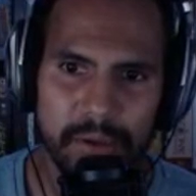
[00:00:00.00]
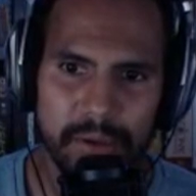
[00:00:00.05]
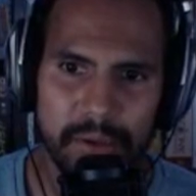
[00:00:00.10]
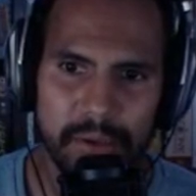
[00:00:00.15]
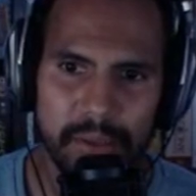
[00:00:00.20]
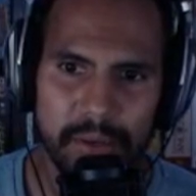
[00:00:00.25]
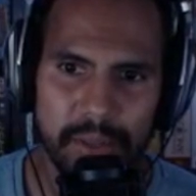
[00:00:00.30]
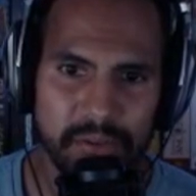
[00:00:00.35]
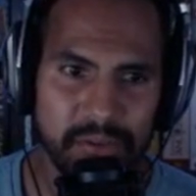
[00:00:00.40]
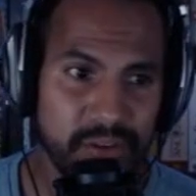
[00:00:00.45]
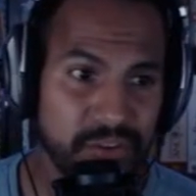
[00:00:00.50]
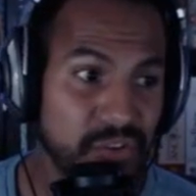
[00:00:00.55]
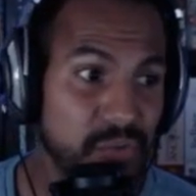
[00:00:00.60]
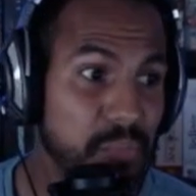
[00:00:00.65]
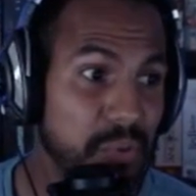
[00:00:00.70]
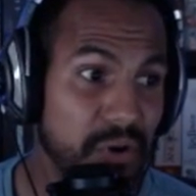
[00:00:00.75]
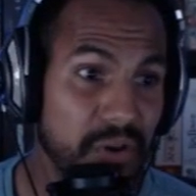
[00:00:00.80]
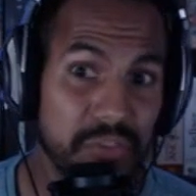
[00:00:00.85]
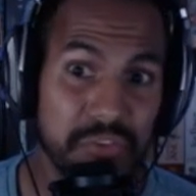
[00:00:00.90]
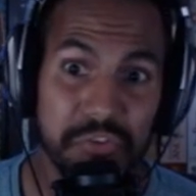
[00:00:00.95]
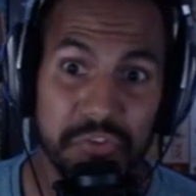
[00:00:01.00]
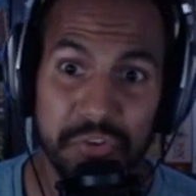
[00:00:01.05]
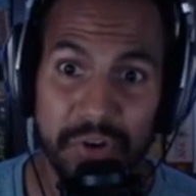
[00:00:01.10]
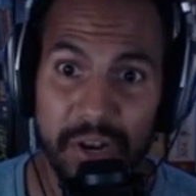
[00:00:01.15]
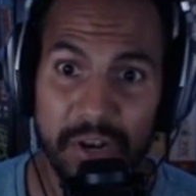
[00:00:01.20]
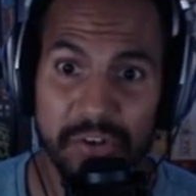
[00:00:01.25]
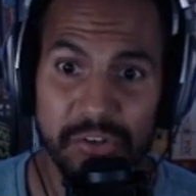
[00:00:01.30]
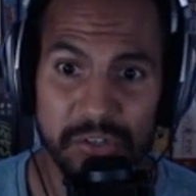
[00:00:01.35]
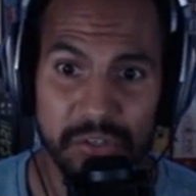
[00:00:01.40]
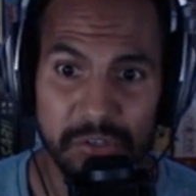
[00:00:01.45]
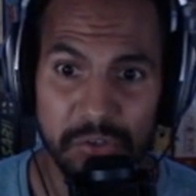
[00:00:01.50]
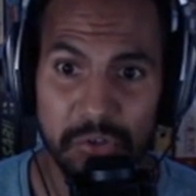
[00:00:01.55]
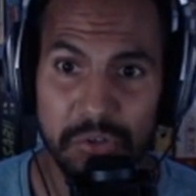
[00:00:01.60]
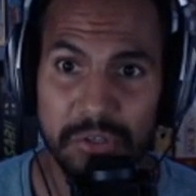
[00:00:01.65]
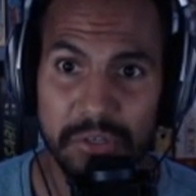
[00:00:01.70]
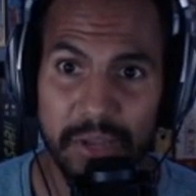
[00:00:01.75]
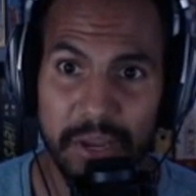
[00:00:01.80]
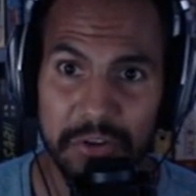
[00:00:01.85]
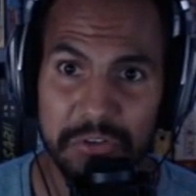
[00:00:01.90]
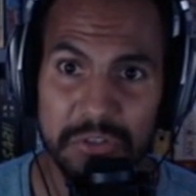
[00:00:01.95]
And that's actually part of the strategy. You
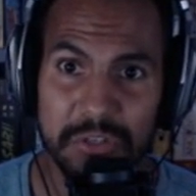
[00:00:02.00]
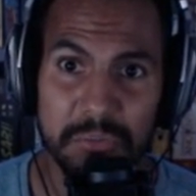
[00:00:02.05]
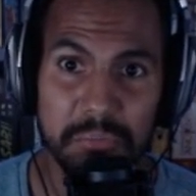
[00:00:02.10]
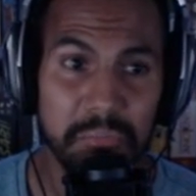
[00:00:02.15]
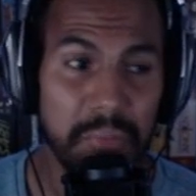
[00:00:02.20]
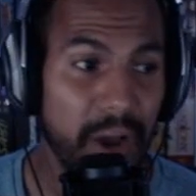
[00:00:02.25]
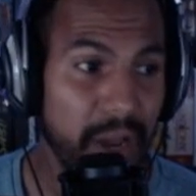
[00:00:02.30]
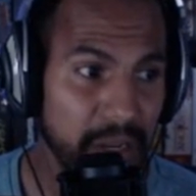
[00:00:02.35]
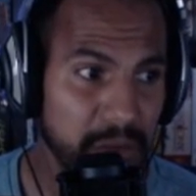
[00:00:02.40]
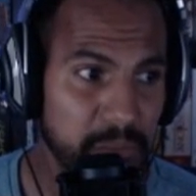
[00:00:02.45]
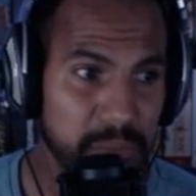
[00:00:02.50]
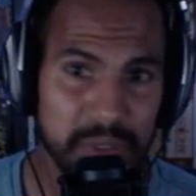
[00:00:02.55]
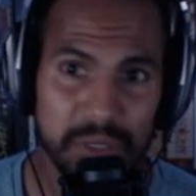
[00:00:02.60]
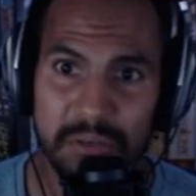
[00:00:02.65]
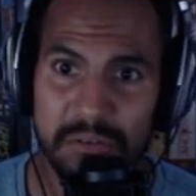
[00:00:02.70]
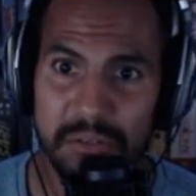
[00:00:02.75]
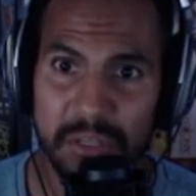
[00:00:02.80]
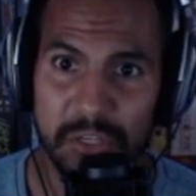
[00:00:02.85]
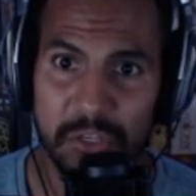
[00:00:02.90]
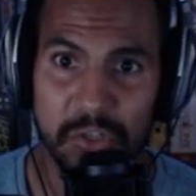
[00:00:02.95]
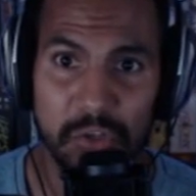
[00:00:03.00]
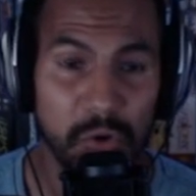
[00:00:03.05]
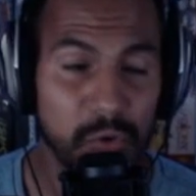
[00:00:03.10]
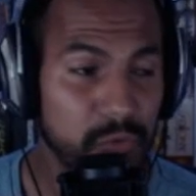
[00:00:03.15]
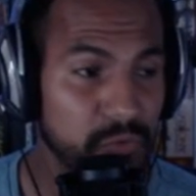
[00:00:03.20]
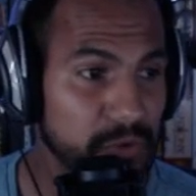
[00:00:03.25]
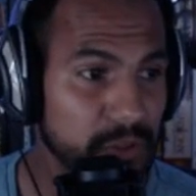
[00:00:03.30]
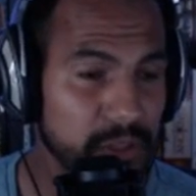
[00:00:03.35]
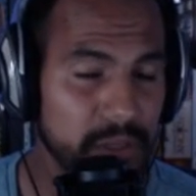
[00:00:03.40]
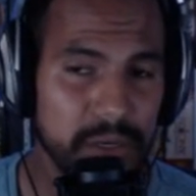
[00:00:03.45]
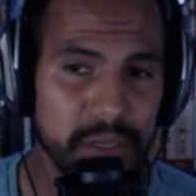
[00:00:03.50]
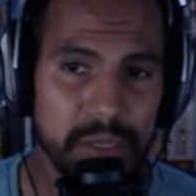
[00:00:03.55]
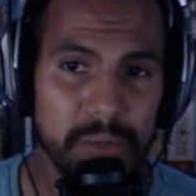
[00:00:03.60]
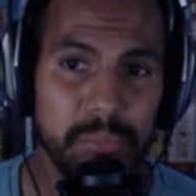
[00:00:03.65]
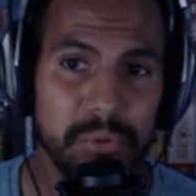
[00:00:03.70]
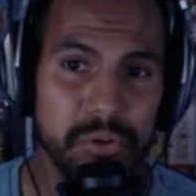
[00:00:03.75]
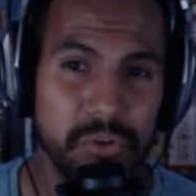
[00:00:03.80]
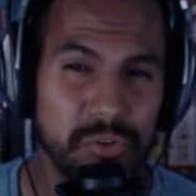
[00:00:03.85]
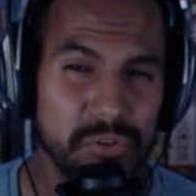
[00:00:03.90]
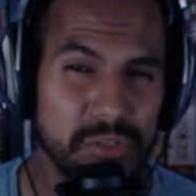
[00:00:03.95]
can actually buy a piece that you don't really need,
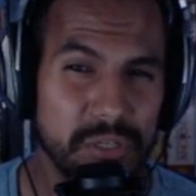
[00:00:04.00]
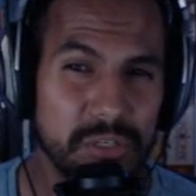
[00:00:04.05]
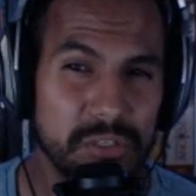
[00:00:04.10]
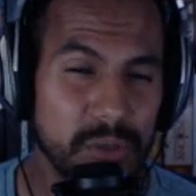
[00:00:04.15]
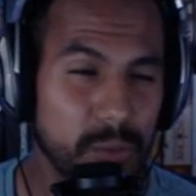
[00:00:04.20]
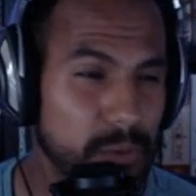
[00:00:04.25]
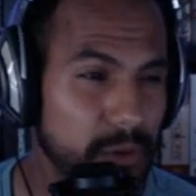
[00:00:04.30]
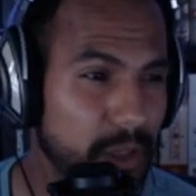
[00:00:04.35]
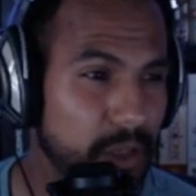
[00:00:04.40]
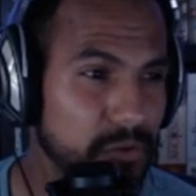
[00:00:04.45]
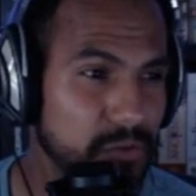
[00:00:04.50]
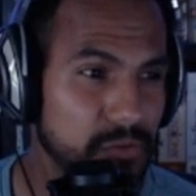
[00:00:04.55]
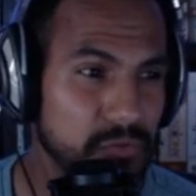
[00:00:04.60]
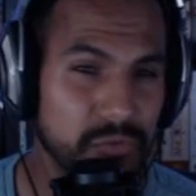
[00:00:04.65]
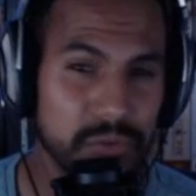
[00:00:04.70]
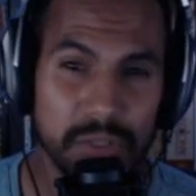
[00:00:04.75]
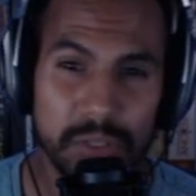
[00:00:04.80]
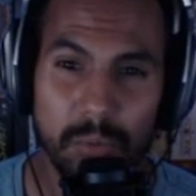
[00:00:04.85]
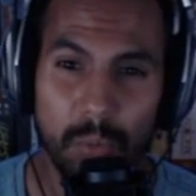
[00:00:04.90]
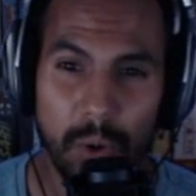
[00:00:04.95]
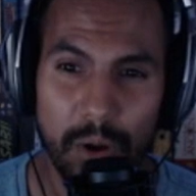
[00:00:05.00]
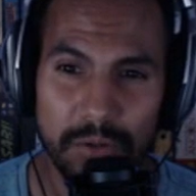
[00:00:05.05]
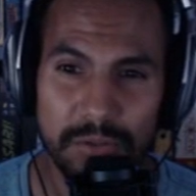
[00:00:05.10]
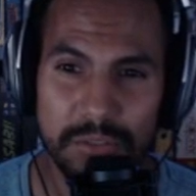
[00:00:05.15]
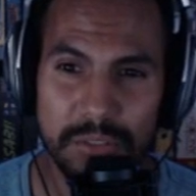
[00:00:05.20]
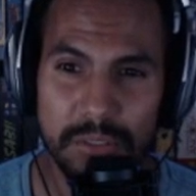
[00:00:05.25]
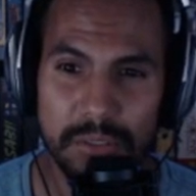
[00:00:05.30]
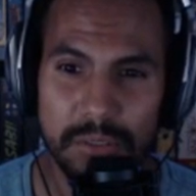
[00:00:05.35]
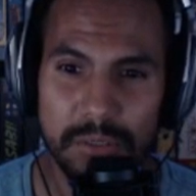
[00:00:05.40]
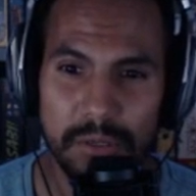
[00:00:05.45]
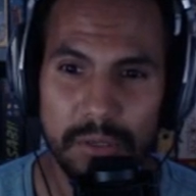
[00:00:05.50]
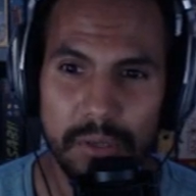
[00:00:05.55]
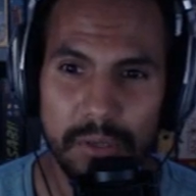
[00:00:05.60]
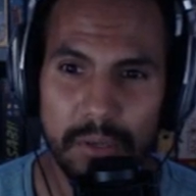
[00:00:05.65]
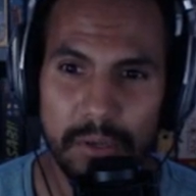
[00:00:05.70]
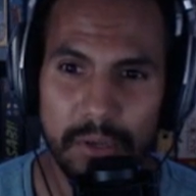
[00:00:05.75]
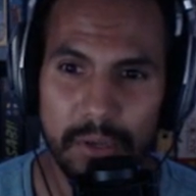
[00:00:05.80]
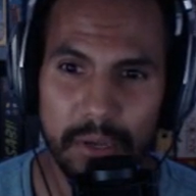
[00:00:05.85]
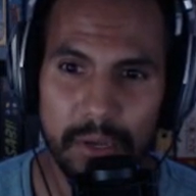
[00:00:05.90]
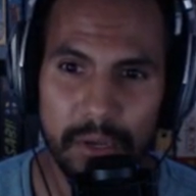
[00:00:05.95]
but you see someone else really wants it.
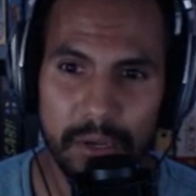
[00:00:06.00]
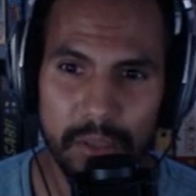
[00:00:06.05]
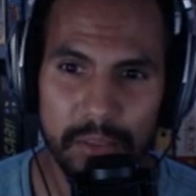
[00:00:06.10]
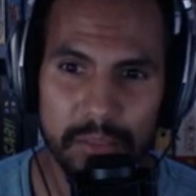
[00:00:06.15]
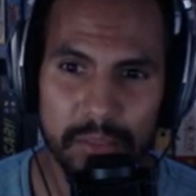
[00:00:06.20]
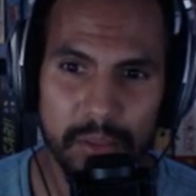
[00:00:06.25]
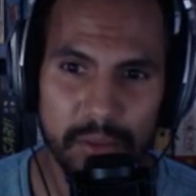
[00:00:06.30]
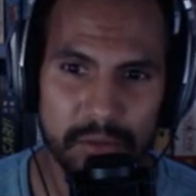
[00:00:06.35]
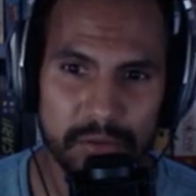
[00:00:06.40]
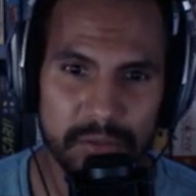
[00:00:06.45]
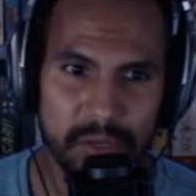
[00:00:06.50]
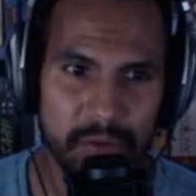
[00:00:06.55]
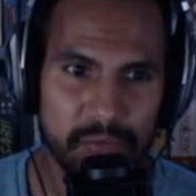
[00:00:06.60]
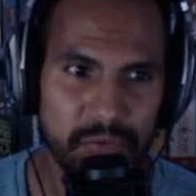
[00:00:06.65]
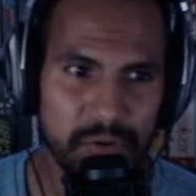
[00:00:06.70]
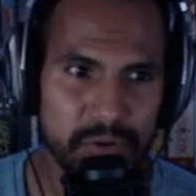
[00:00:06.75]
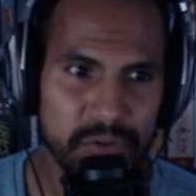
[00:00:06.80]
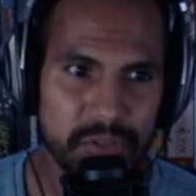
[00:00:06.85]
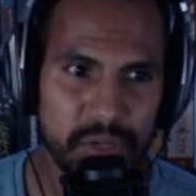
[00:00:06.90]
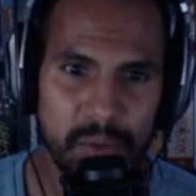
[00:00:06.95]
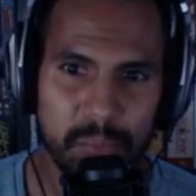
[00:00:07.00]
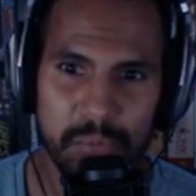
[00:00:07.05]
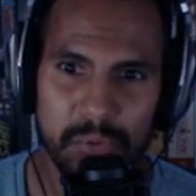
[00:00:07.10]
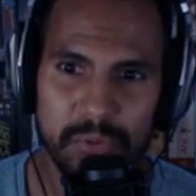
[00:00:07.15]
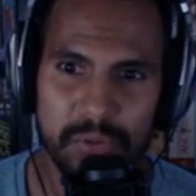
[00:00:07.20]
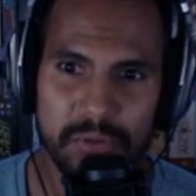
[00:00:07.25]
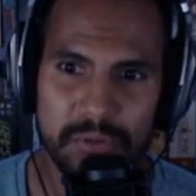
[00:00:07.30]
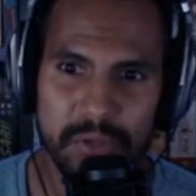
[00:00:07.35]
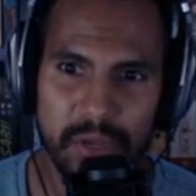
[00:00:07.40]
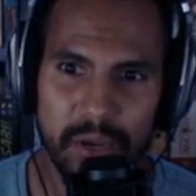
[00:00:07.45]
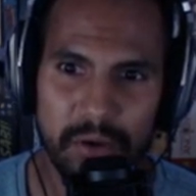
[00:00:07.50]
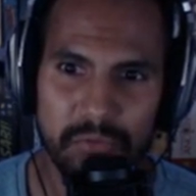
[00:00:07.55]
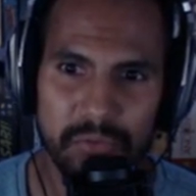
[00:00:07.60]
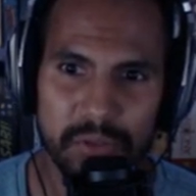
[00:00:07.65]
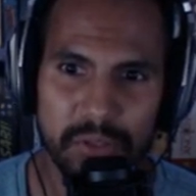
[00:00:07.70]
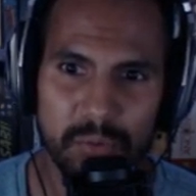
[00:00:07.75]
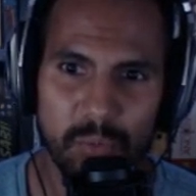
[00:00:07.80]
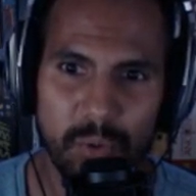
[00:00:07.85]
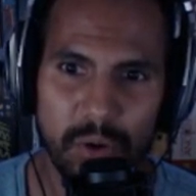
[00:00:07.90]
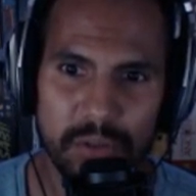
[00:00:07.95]
And like, say, for example, this guy
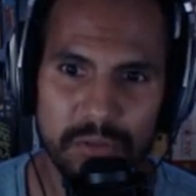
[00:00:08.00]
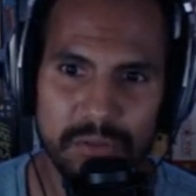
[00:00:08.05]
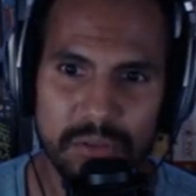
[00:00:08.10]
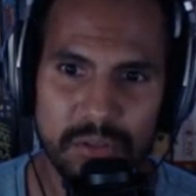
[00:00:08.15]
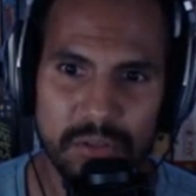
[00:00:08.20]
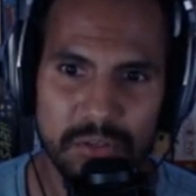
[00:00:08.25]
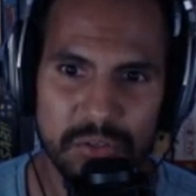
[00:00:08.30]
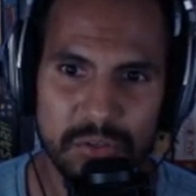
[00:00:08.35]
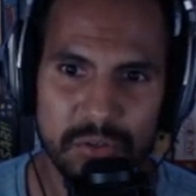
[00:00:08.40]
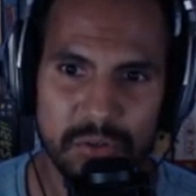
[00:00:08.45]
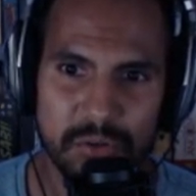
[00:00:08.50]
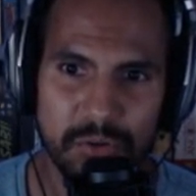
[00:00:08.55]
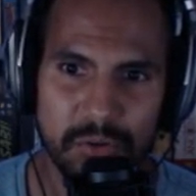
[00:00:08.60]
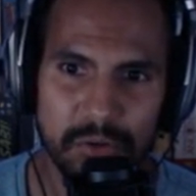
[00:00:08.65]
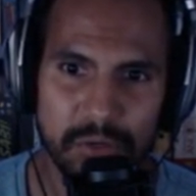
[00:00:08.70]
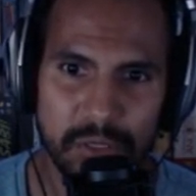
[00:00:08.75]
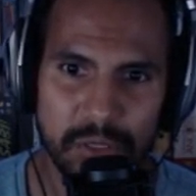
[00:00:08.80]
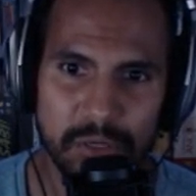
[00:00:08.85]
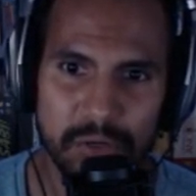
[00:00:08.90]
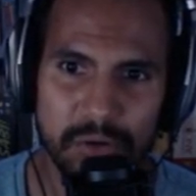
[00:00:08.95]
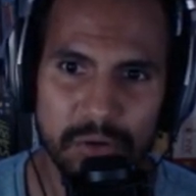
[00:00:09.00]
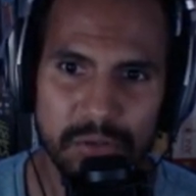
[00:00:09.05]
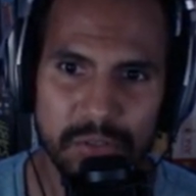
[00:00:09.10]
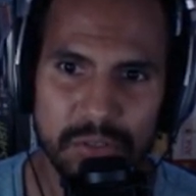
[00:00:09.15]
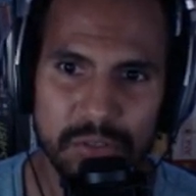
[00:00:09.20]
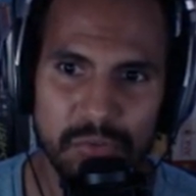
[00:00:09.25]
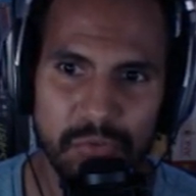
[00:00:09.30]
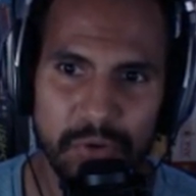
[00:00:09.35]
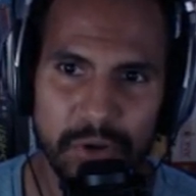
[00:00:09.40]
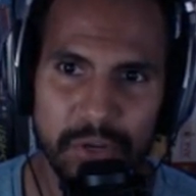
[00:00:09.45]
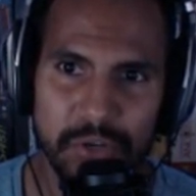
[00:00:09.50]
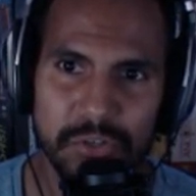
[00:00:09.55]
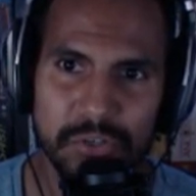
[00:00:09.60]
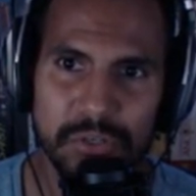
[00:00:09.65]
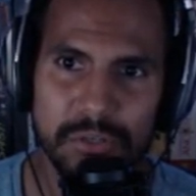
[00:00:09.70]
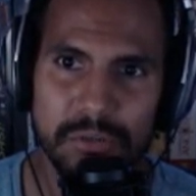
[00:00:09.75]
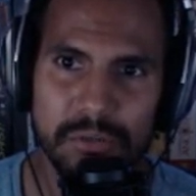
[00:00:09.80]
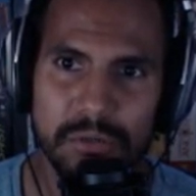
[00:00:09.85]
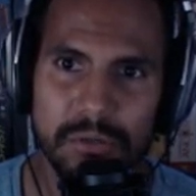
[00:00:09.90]
really wants this Egursus Ranger.